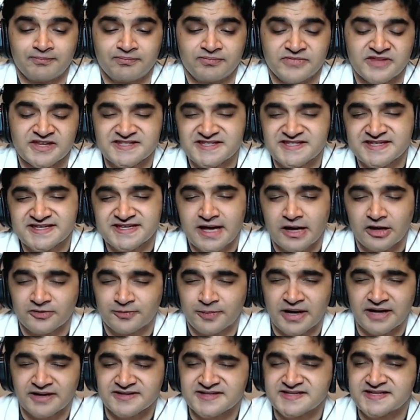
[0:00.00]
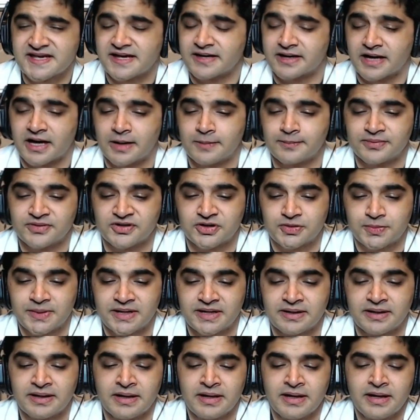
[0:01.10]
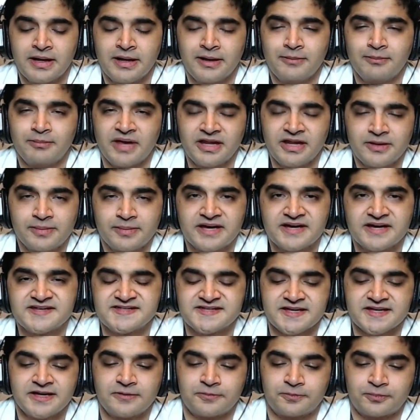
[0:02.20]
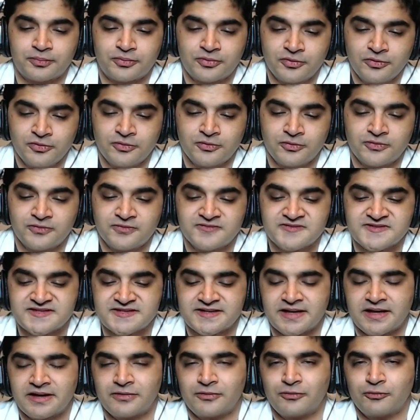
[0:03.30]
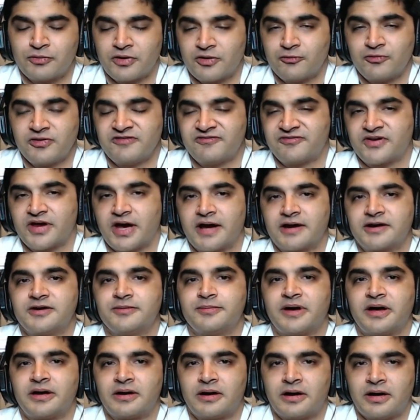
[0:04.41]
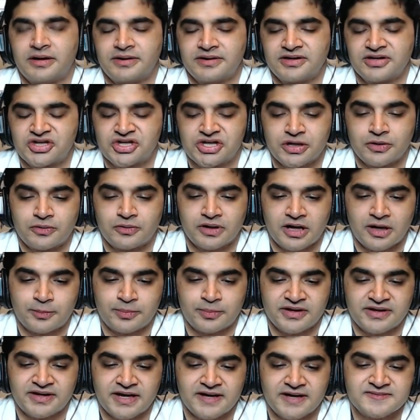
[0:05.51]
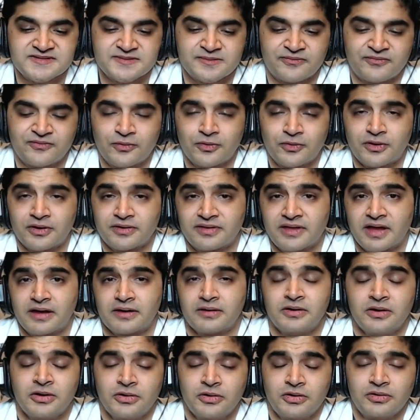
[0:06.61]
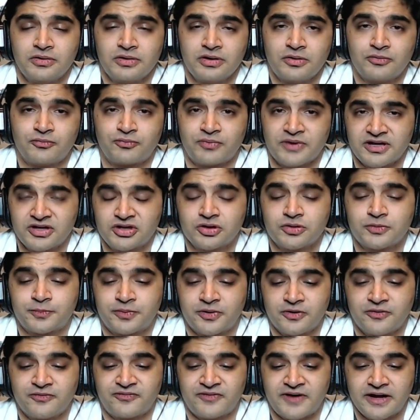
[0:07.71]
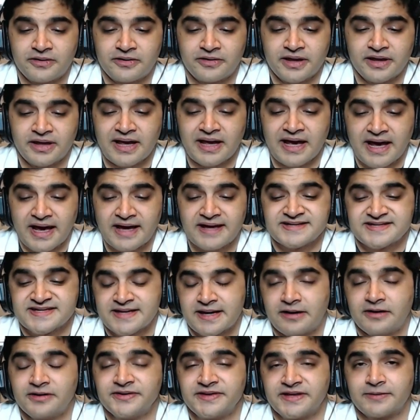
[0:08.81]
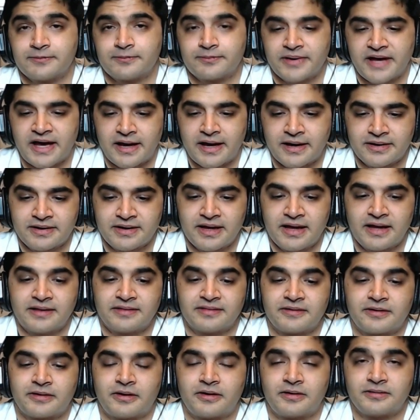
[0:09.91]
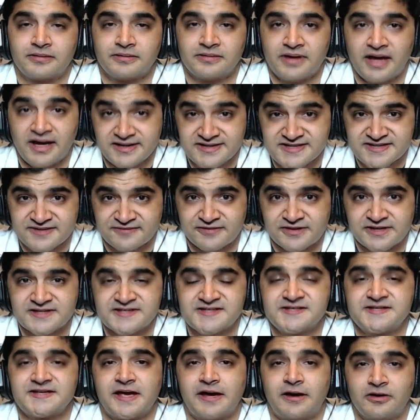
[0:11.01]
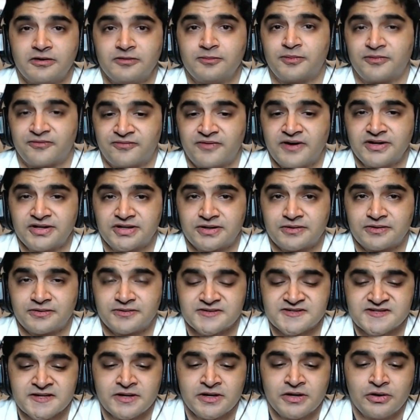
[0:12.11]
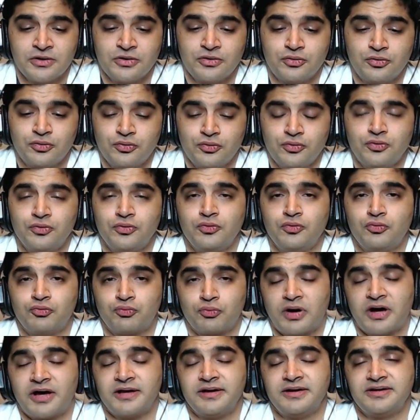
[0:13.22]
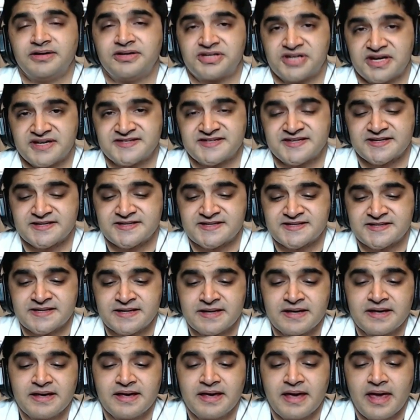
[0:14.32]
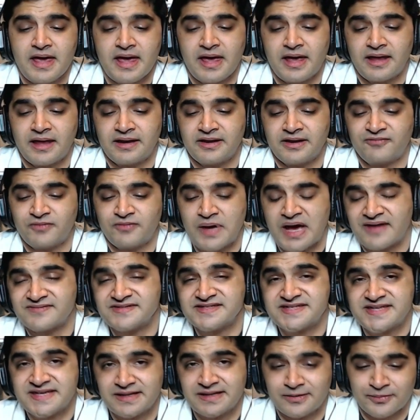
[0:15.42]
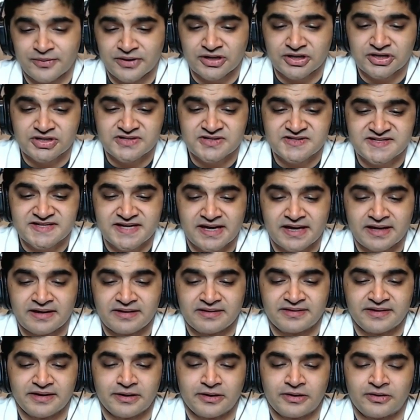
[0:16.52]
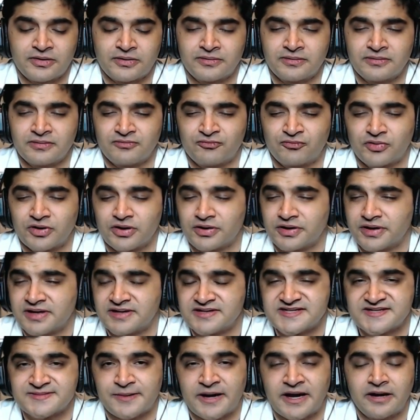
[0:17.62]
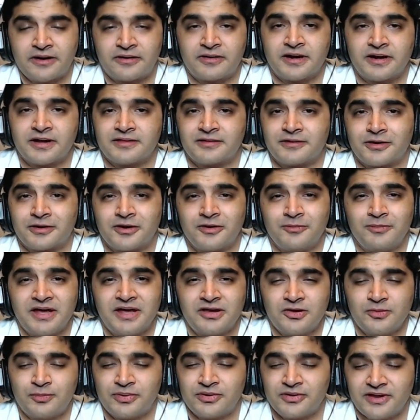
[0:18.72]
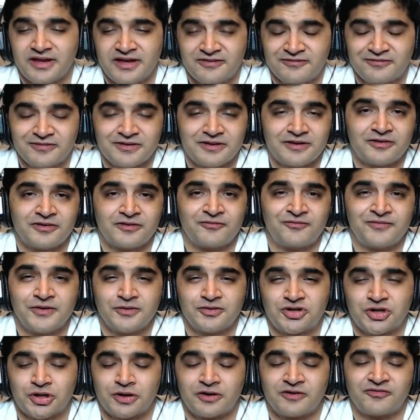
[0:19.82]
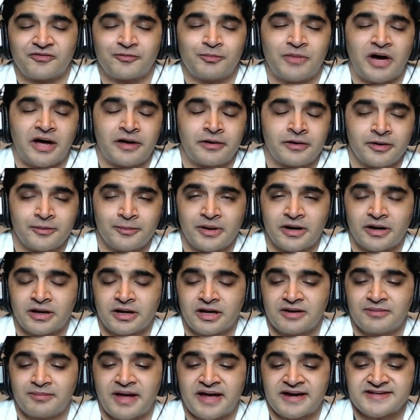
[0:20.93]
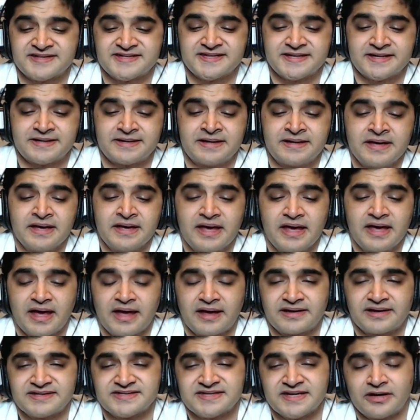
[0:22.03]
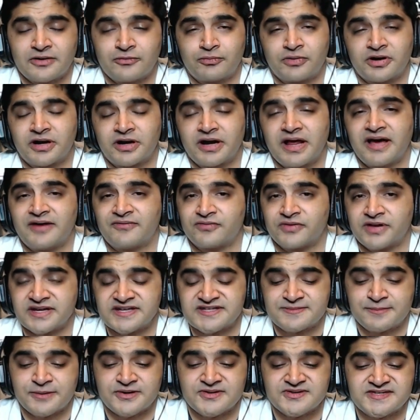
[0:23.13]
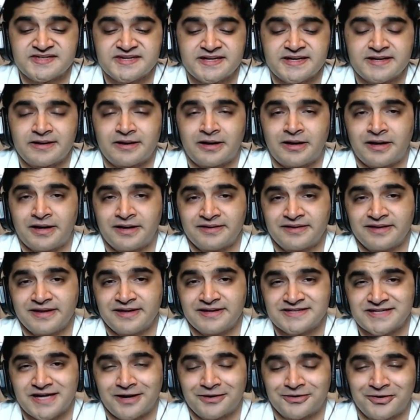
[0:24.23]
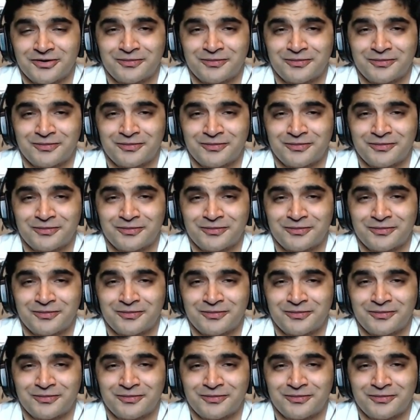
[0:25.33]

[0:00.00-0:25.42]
This is a health policy accomplishment mainly because it proves that what we've talked about on the show a couple of times before, that racial profiling has a health impact, and there are lots of us health professionals who want justice. And if you haven't seen the pictures yet, they're really inspiring. They're going to make you believe in the future of modern American medicine. And we're going to have links posted on the Dr.